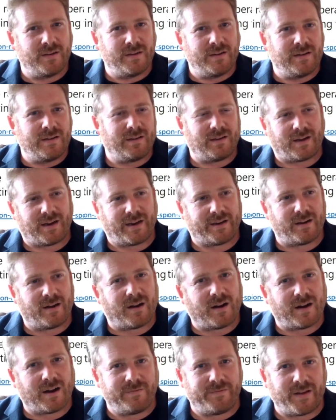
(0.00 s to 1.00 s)
like
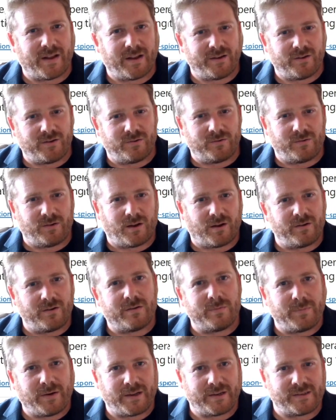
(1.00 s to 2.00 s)
high value, low
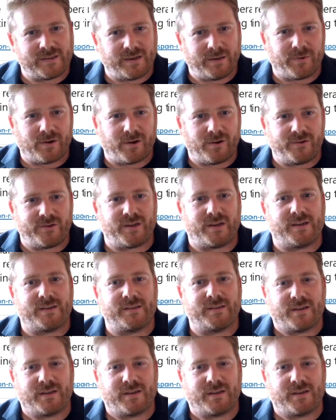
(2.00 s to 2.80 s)
complexity projects